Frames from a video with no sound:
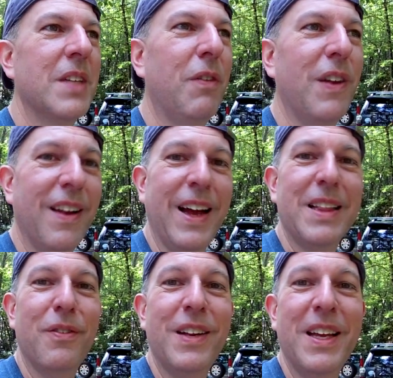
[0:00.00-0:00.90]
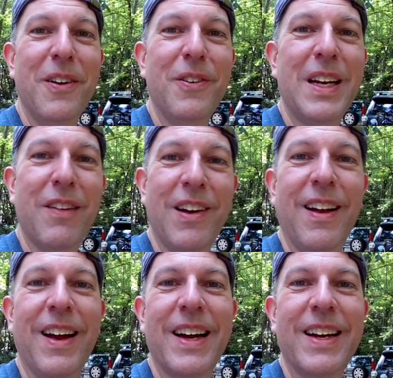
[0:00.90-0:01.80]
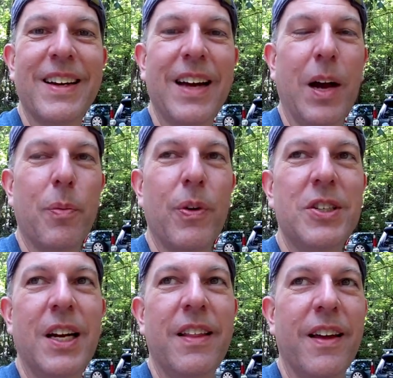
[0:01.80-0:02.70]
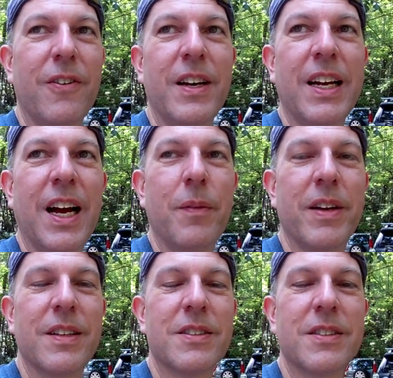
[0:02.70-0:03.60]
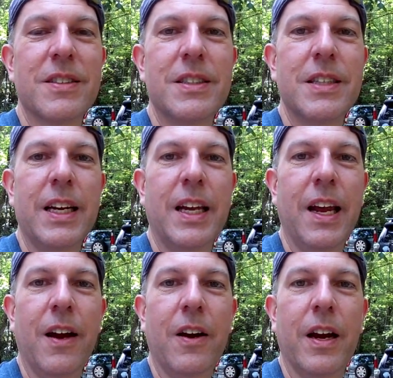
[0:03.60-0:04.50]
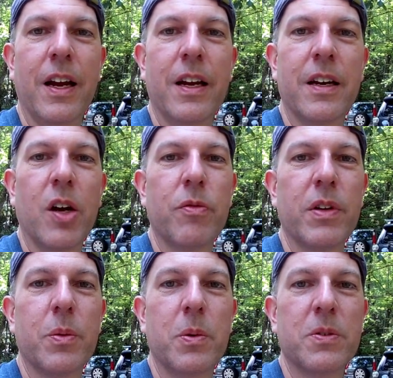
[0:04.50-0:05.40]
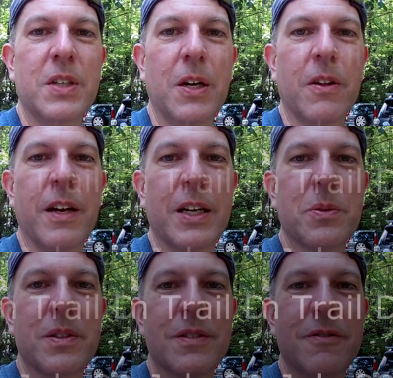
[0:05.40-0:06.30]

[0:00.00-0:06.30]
If you liked the video, give it a like. I'd appreciate that, or any comments. Take care, and hopefully we'll see you on the next one.